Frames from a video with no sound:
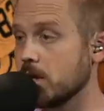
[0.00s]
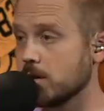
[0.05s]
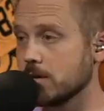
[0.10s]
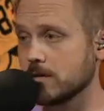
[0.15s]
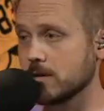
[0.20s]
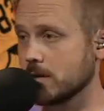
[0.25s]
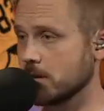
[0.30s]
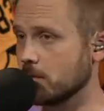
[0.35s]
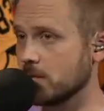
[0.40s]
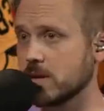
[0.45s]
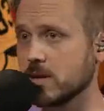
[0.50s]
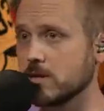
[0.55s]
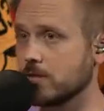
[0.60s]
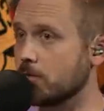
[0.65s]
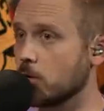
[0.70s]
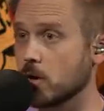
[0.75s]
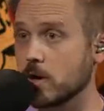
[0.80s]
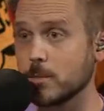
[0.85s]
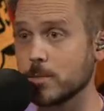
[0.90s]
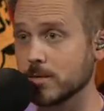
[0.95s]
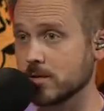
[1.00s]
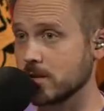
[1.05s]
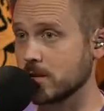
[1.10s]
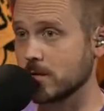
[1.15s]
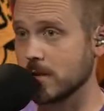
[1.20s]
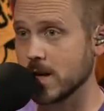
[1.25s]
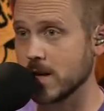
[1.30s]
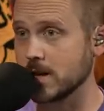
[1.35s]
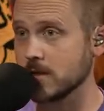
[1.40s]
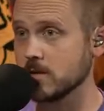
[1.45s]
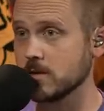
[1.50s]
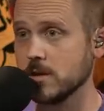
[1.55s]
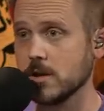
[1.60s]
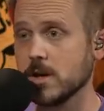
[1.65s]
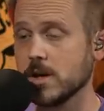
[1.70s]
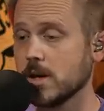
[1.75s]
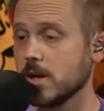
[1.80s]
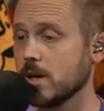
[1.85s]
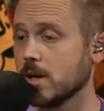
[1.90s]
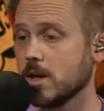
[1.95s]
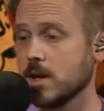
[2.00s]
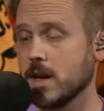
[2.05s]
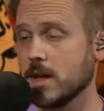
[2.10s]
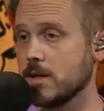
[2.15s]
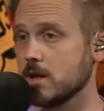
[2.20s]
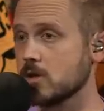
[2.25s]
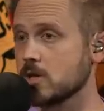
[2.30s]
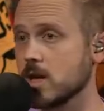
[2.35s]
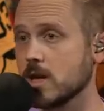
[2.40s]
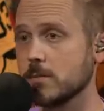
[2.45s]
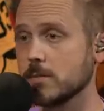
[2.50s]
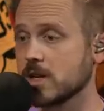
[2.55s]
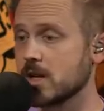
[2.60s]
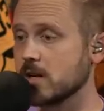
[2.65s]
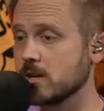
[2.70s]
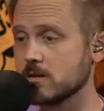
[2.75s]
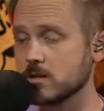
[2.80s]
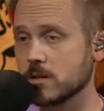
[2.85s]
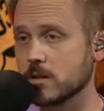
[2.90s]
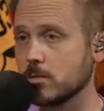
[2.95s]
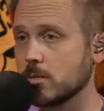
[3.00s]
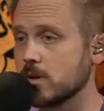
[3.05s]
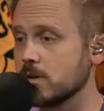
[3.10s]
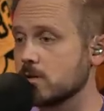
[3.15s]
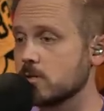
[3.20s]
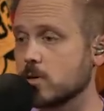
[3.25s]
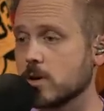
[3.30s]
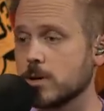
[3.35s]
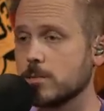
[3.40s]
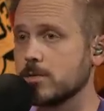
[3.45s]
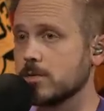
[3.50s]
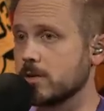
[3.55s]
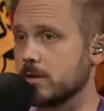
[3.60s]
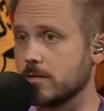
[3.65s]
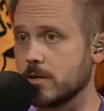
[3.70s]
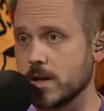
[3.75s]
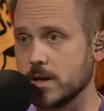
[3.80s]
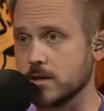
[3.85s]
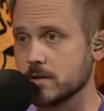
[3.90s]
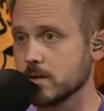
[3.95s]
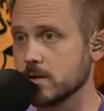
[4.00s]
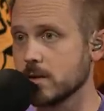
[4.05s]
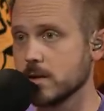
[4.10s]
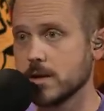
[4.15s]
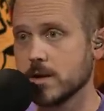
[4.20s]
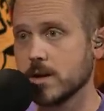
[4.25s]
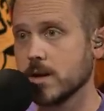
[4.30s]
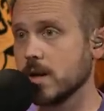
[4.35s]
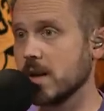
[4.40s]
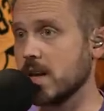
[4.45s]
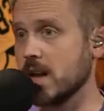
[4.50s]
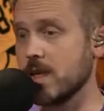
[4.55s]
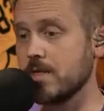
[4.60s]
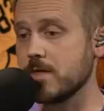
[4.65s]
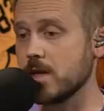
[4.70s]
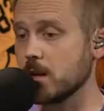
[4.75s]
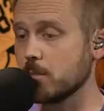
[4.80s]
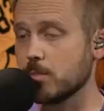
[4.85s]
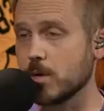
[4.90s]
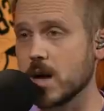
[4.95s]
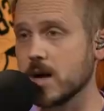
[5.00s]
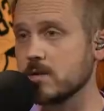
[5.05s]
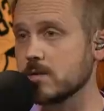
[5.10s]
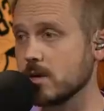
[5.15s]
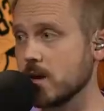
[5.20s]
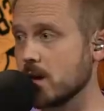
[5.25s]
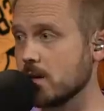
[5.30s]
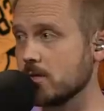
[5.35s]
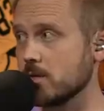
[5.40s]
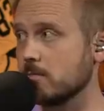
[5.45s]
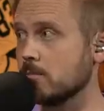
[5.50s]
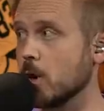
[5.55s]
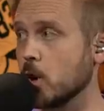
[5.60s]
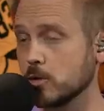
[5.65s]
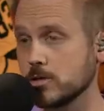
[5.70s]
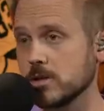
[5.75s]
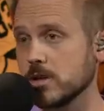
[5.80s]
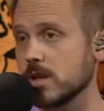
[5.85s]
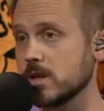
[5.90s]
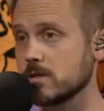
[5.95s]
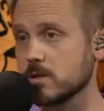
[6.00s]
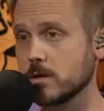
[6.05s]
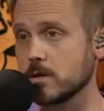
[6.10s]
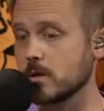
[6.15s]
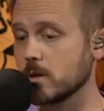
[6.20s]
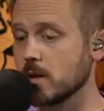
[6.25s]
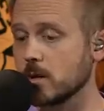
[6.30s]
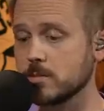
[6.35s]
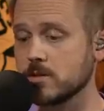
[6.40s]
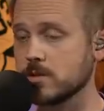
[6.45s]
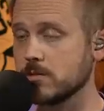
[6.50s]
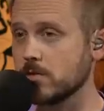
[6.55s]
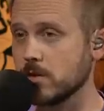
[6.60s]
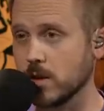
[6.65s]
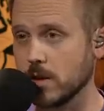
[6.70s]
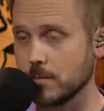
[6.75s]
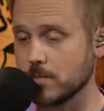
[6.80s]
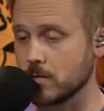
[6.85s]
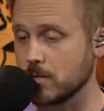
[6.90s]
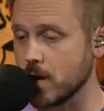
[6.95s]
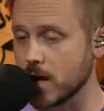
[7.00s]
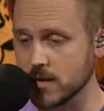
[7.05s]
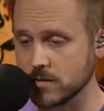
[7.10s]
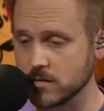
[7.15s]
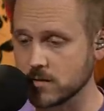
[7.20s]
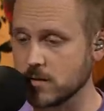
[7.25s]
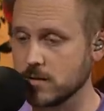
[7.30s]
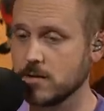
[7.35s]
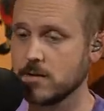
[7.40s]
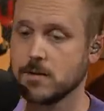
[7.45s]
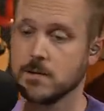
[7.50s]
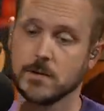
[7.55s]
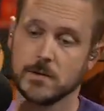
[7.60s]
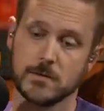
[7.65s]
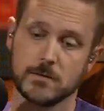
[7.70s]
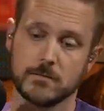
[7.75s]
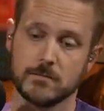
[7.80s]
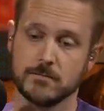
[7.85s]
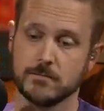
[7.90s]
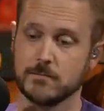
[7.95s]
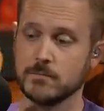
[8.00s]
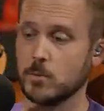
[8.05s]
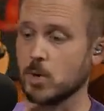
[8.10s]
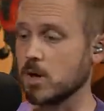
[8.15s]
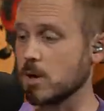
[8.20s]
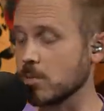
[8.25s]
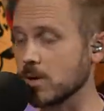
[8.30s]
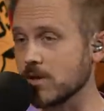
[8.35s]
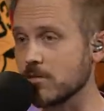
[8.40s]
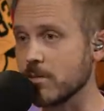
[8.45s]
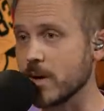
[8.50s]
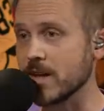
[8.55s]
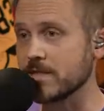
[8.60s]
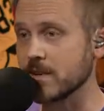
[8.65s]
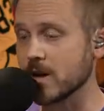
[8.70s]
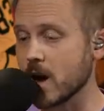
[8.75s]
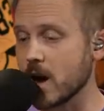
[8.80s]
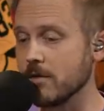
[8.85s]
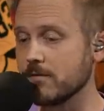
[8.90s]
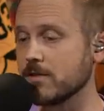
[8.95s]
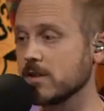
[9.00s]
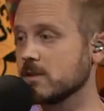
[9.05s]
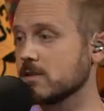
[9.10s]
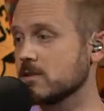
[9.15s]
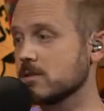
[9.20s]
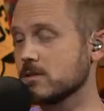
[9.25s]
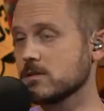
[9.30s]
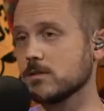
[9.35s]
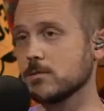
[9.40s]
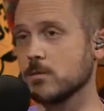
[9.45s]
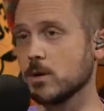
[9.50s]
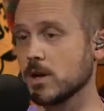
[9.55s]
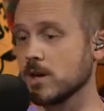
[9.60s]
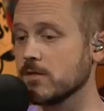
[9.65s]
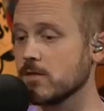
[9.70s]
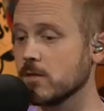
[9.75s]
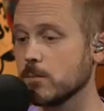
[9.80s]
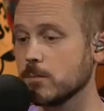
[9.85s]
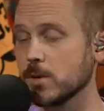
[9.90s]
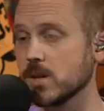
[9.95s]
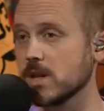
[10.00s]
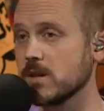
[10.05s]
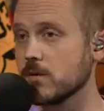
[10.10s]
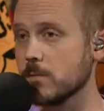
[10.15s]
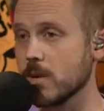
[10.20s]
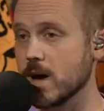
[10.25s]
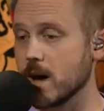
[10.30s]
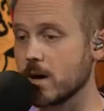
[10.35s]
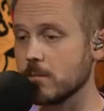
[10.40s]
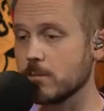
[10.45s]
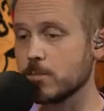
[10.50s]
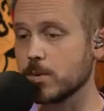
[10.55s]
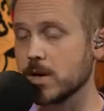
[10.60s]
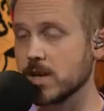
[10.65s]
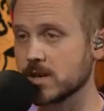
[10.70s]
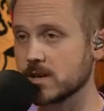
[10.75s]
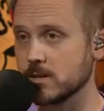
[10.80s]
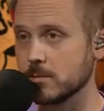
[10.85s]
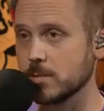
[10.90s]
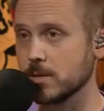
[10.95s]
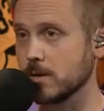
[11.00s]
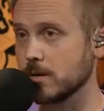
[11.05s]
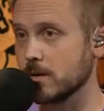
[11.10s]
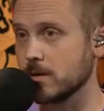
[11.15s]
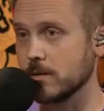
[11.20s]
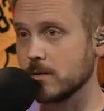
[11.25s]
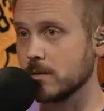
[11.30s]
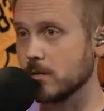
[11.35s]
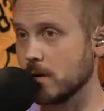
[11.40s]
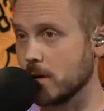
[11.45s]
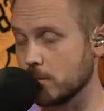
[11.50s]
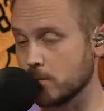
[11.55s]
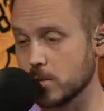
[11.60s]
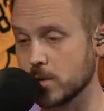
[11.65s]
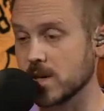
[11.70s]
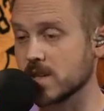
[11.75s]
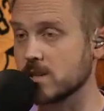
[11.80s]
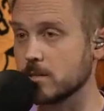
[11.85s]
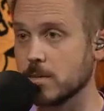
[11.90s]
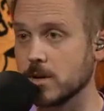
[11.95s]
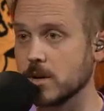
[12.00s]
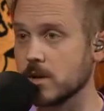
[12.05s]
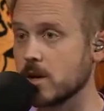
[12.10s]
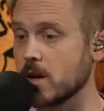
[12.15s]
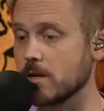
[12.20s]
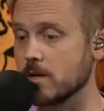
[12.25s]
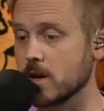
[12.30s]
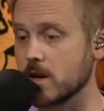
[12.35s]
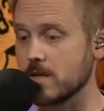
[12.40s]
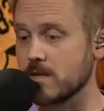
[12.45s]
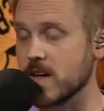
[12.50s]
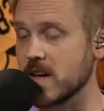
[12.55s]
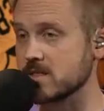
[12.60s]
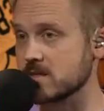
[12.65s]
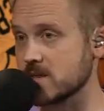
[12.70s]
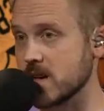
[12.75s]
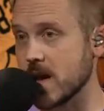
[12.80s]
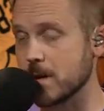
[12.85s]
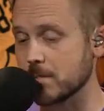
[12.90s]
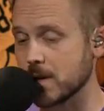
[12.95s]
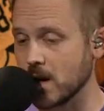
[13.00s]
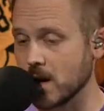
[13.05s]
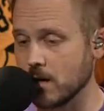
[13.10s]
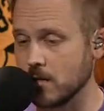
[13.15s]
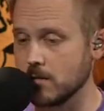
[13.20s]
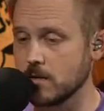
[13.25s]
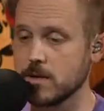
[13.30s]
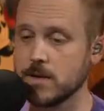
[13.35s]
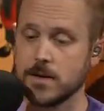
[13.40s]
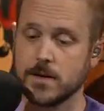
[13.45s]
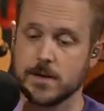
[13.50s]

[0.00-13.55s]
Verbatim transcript: Peterson will be in the 40% range. I think J.D. McKissick will be in the 20% range. And I think Bryce Love and mostly Antonio Gibson fill up the rest. What do you believe about the offense? What do you believe about predictability on that snap count?